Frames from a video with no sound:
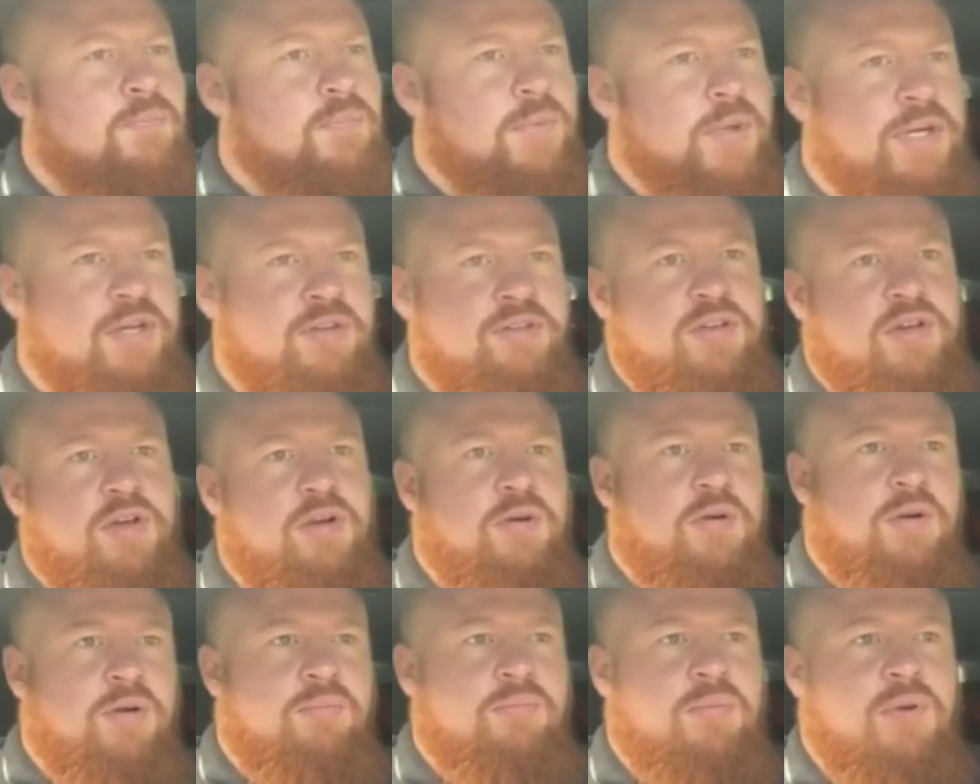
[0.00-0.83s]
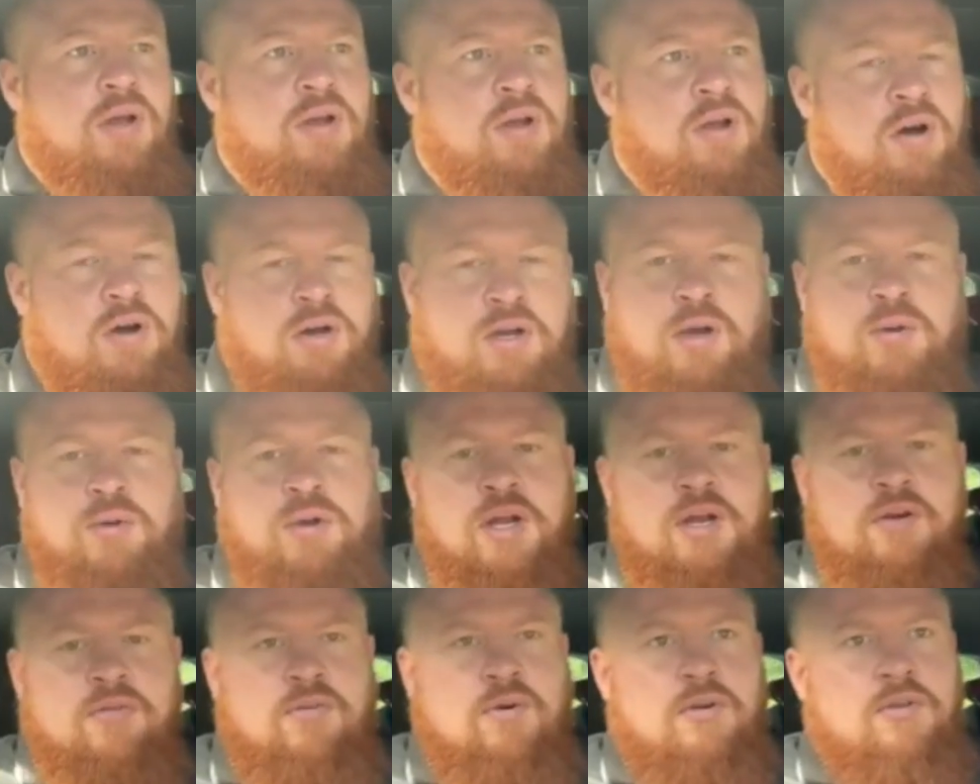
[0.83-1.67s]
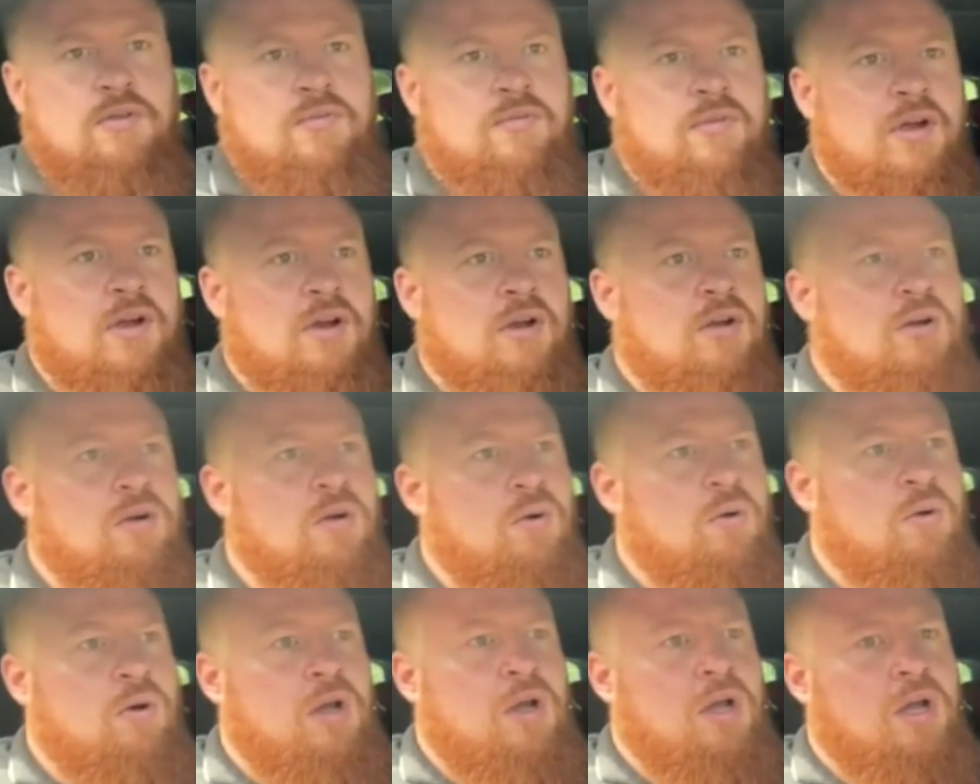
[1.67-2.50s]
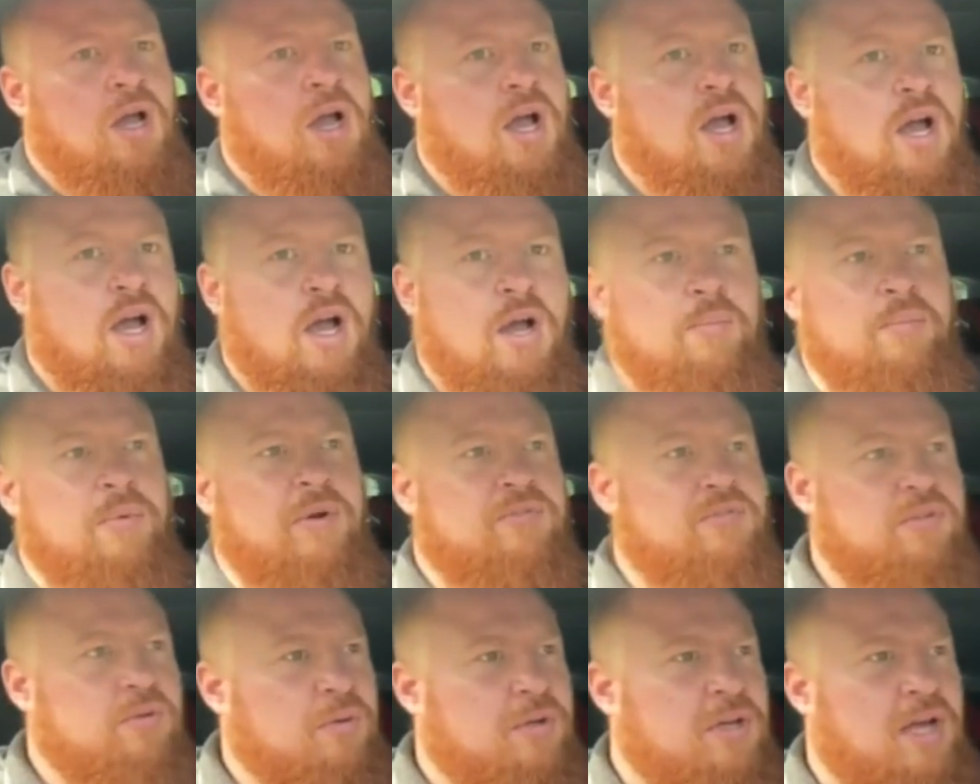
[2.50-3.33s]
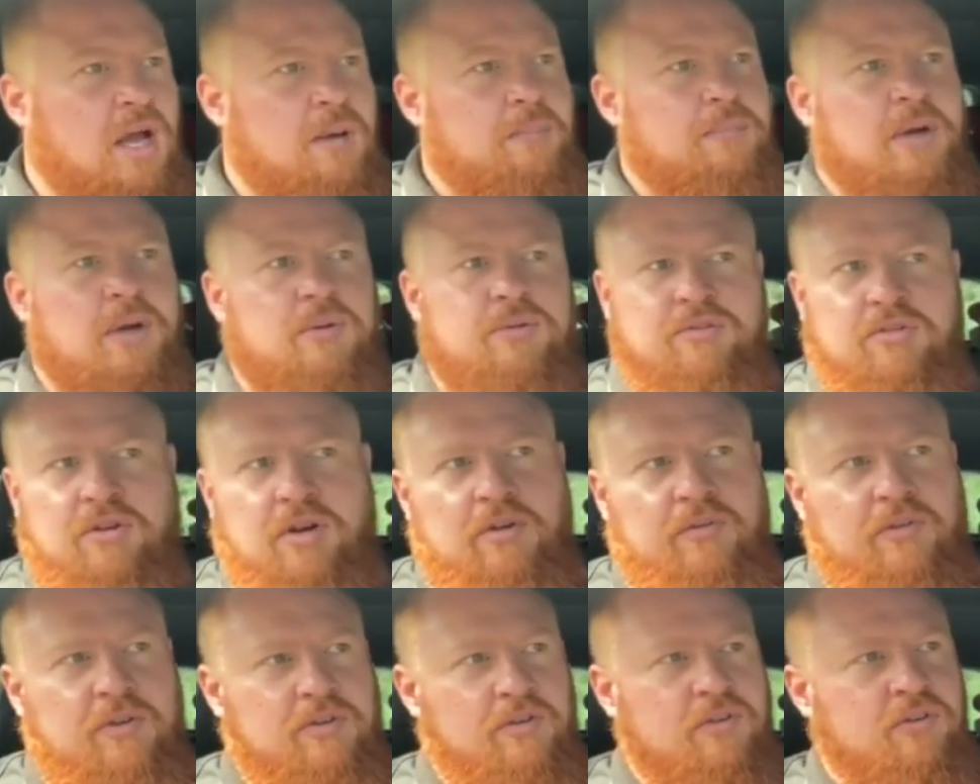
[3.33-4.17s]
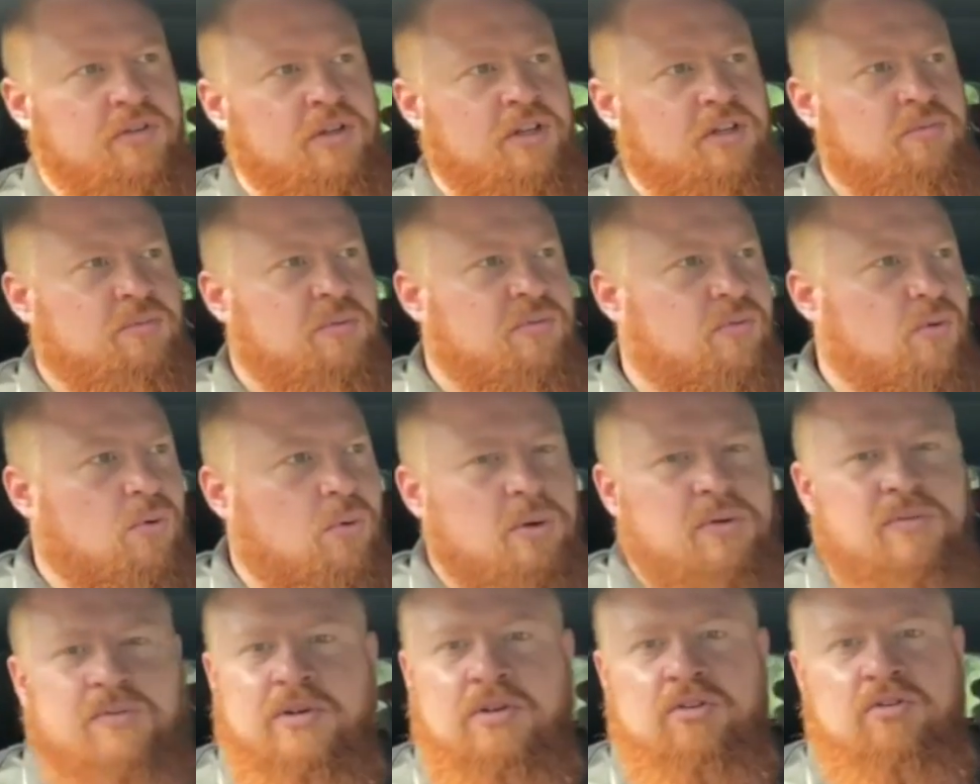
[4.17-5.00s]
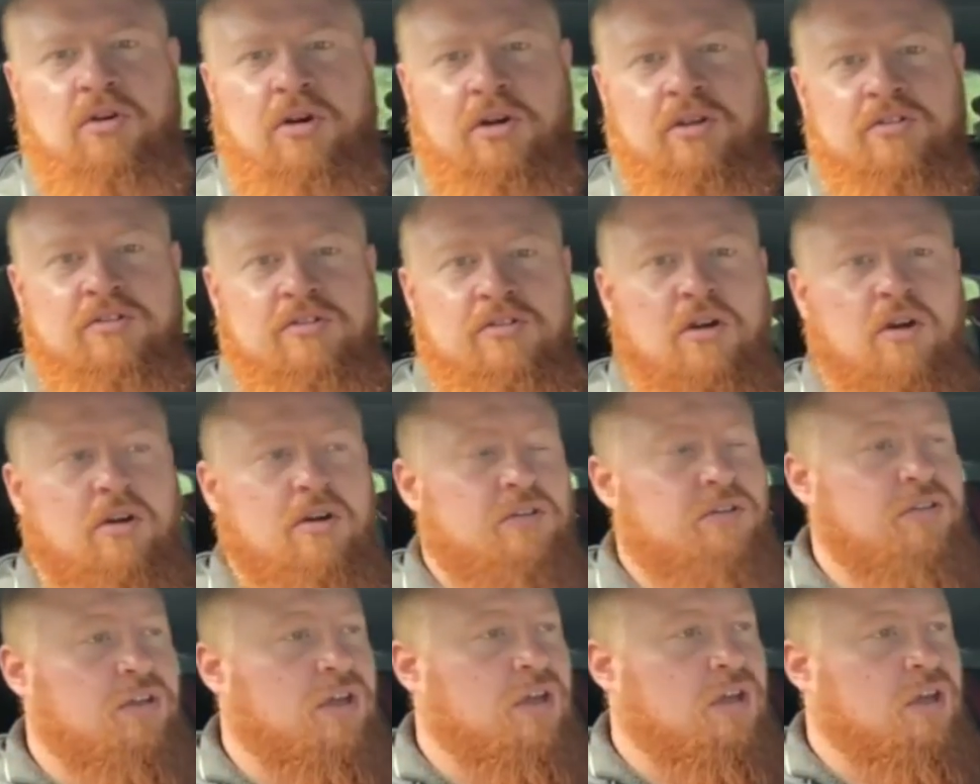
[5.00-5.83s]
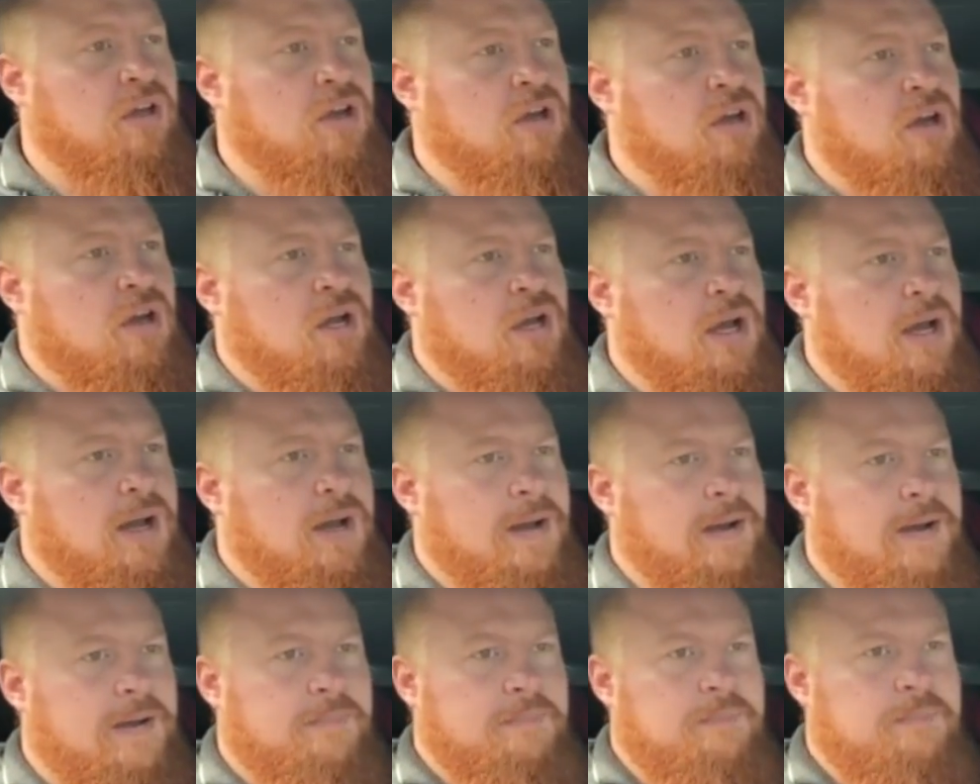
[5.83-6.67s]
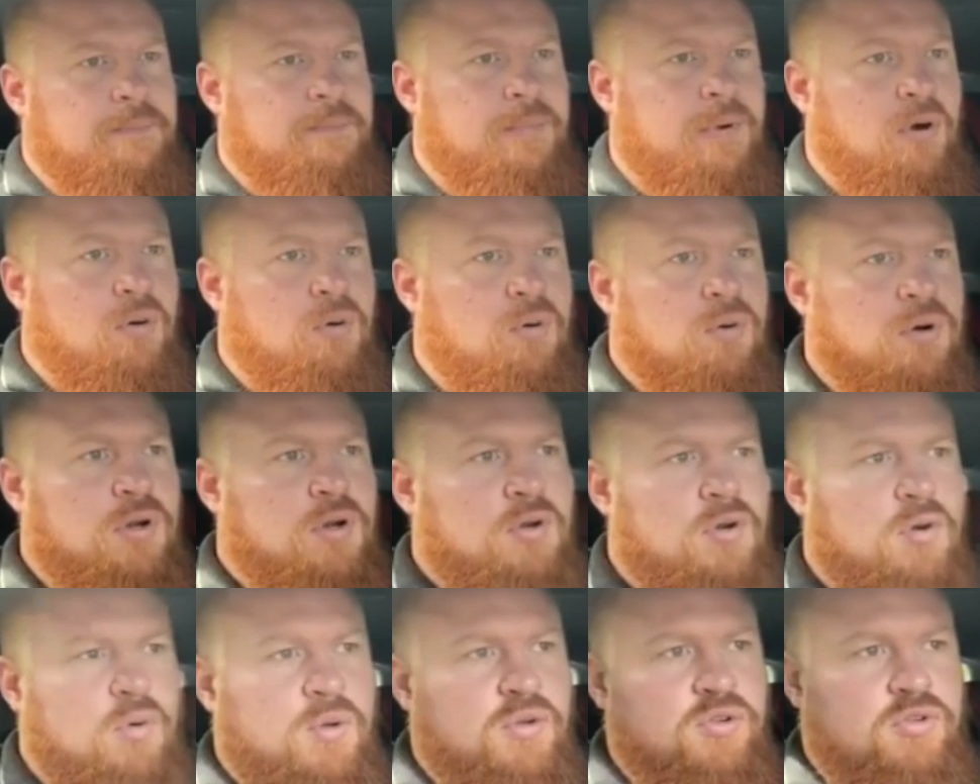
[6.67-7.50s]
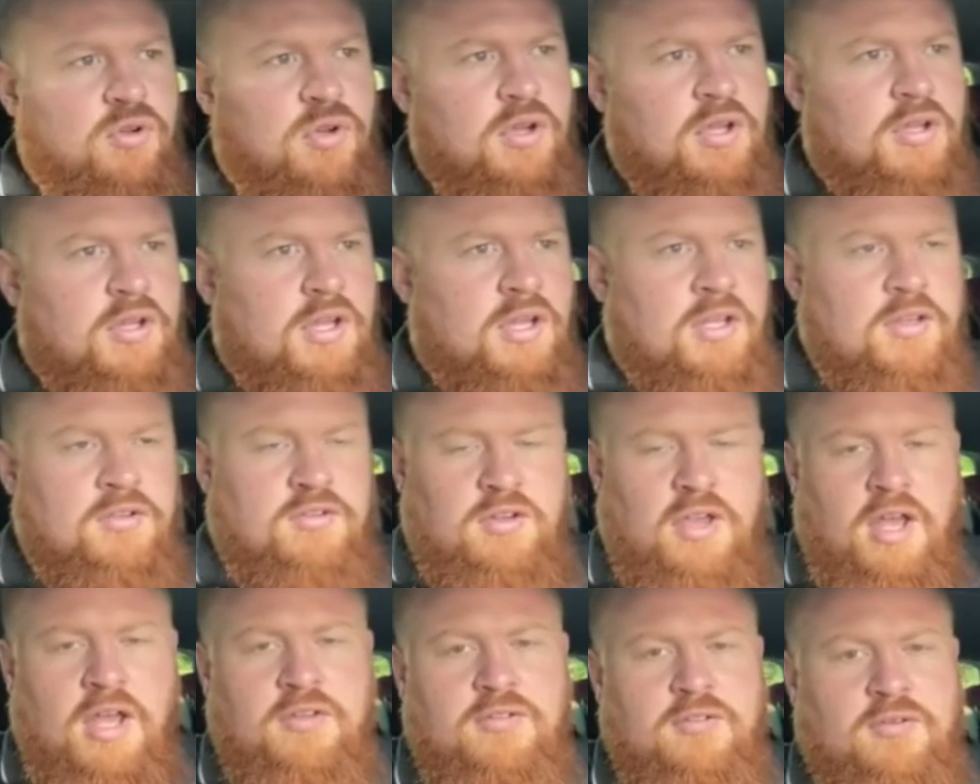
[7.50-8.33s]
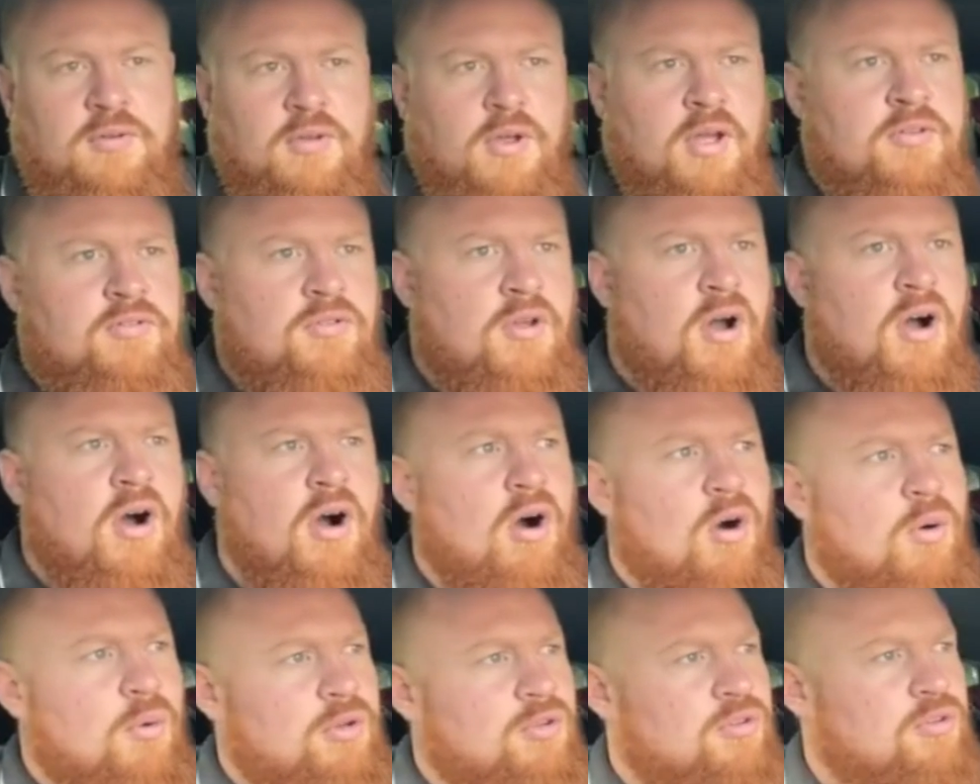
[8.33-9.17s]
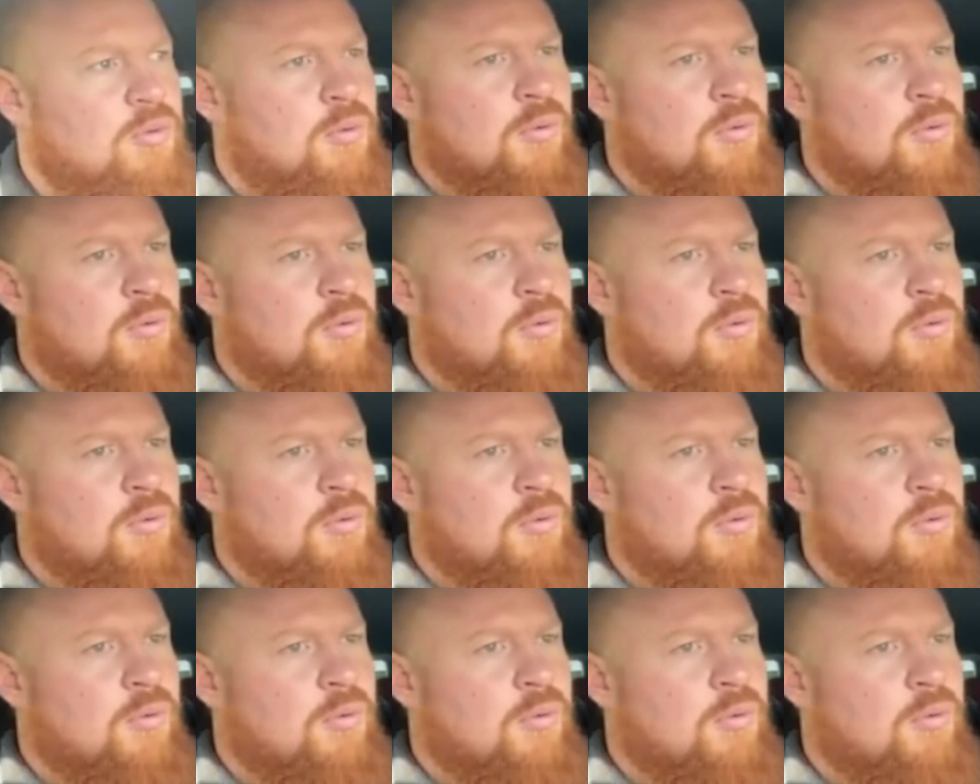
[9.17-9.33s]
We need to get a lot going over on the vehicle. We have to do a cam belt service and things before we even try and start it. But all in all, it's as a whole, it's all